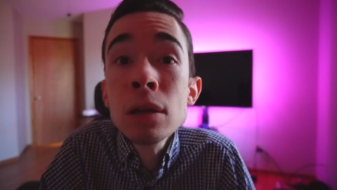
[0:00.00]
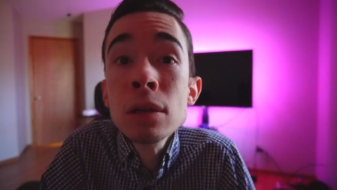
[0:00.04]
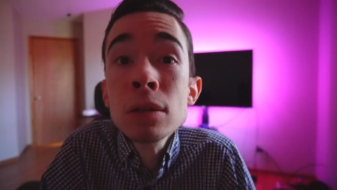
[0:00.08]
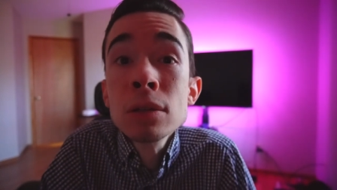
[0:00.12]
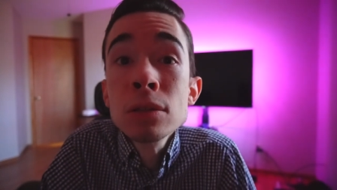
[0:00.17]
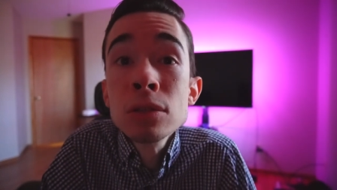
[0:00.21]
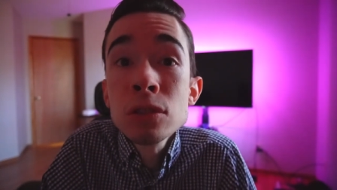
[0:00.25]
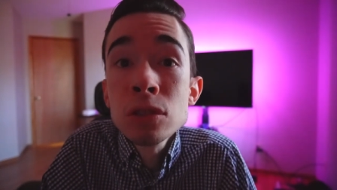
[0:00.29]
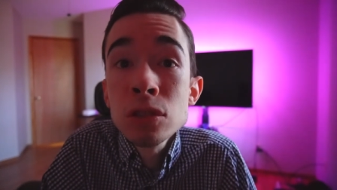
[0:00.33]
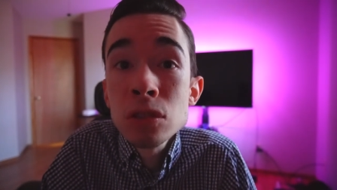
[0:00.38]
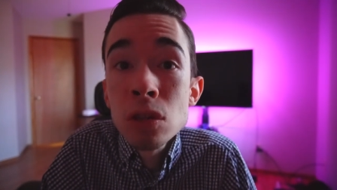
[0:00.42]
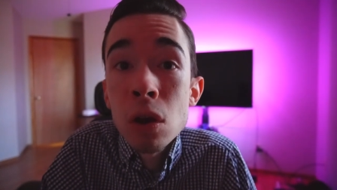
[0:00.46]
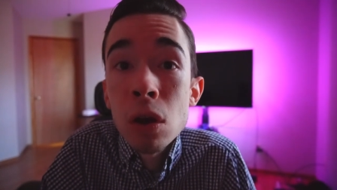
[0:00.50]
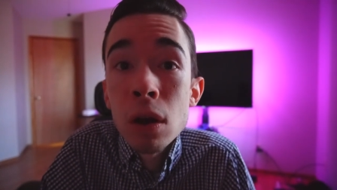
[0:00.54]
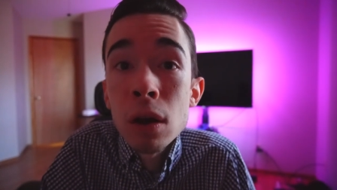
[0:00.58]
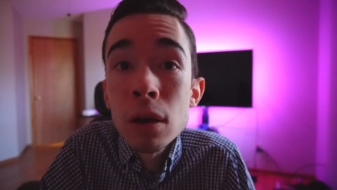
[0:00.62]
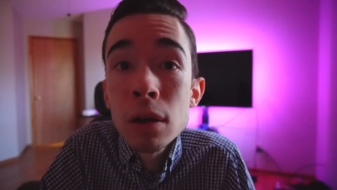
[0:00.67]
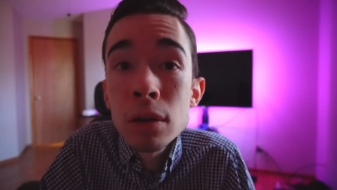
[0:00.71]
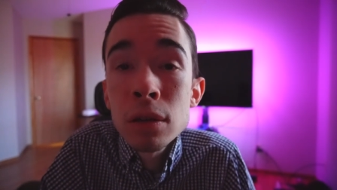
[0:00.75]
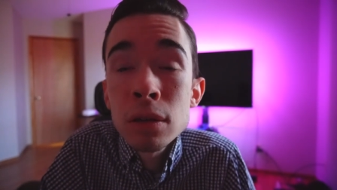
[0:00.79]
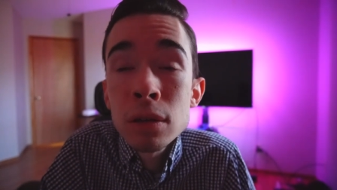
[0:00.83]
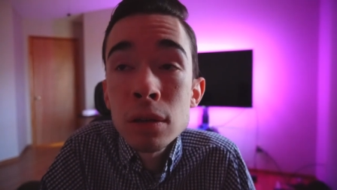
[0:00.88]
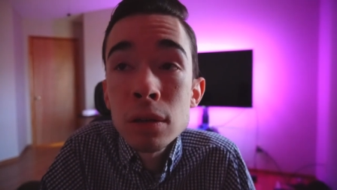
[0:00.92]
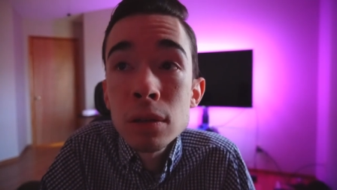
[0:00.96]

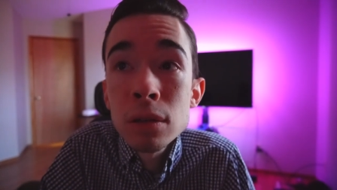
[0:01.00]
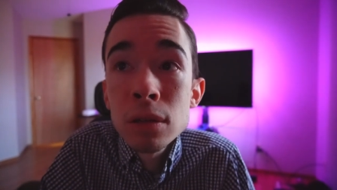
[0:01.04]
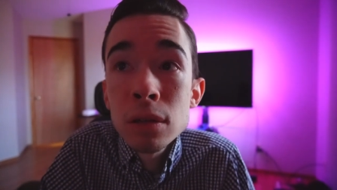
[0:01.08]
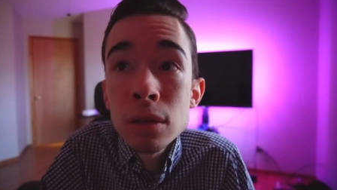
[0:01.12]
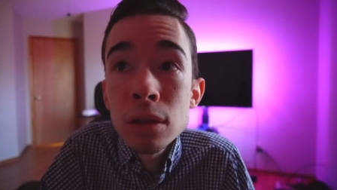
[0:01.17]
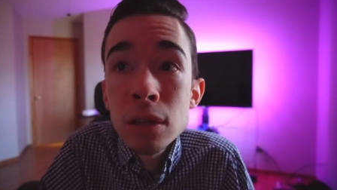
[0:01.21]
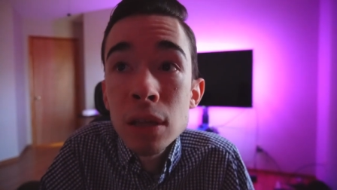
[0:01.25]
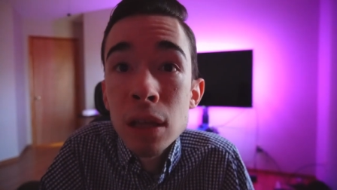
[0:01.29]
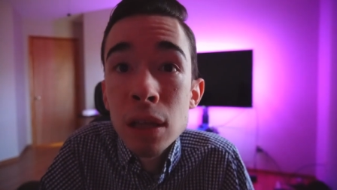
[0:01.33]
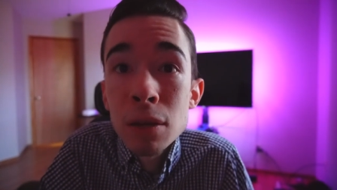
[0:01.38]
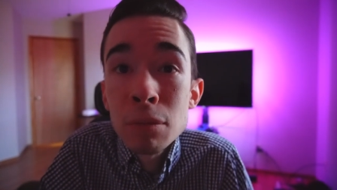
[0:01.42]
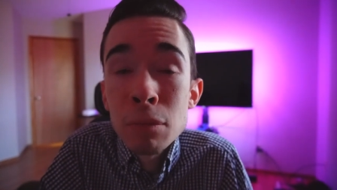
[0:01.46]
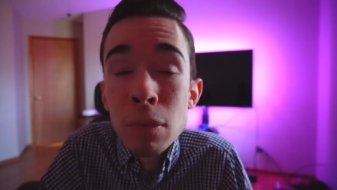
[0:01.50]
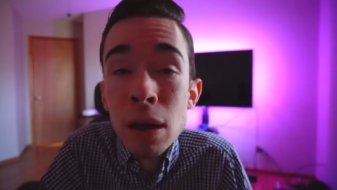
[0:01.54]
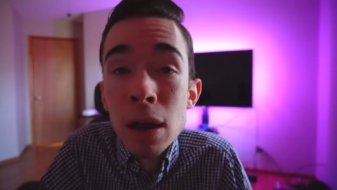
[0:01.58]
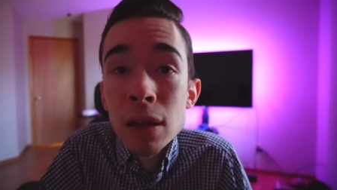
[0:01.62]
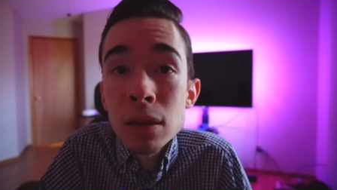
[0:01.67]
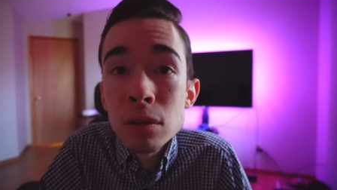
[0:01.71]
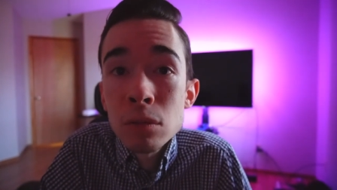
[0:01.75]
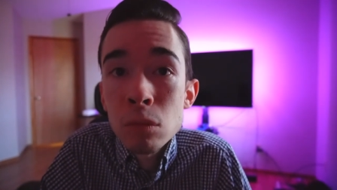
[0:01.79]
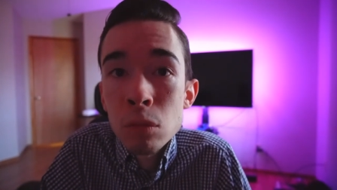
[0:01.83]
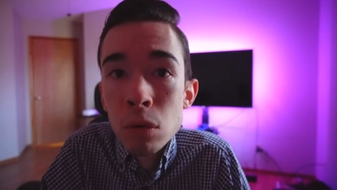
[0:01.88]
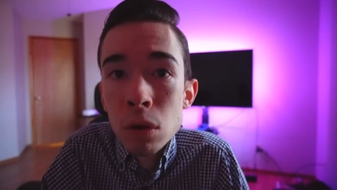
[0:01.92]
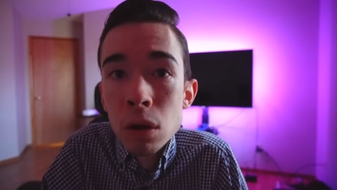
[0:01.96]
start getting back
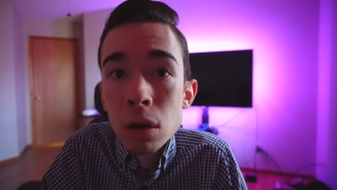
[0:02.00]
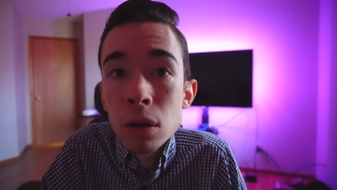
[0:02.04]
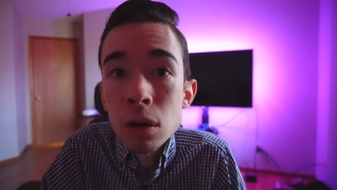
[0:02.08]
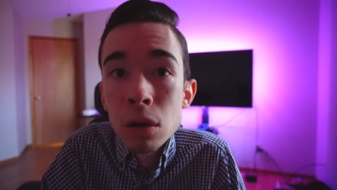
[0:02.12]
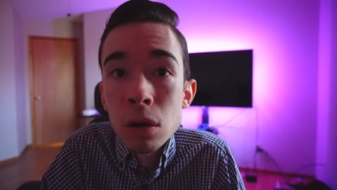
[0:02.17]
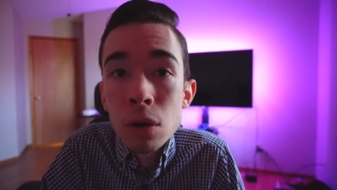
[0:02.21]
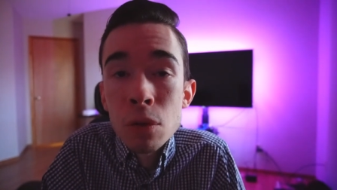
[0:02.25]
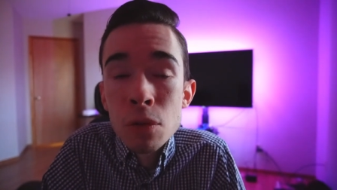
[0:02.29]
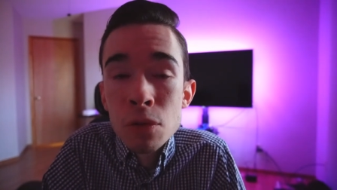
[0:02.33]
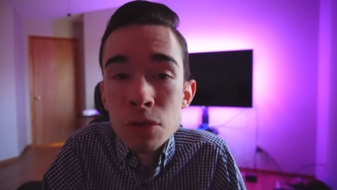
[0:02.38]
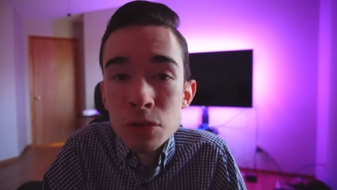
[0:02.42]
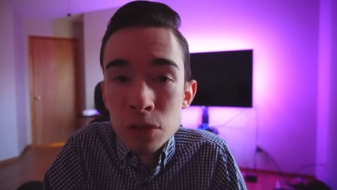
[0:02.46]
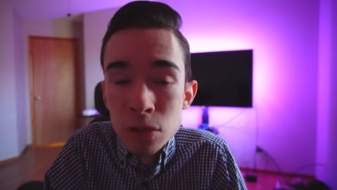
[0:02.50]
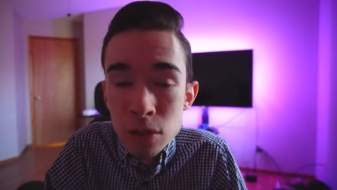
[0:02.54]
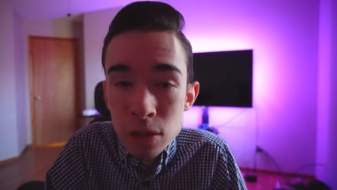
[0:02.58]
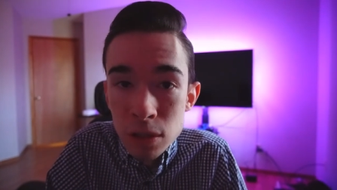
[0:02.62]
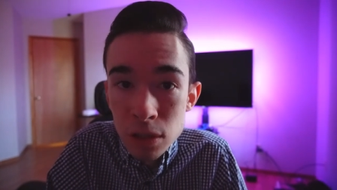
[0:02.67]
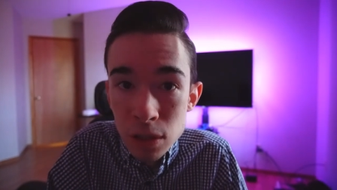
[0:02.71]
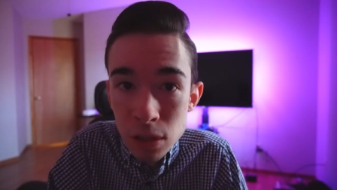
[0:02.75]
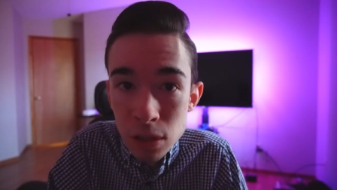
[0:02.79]
to work on the c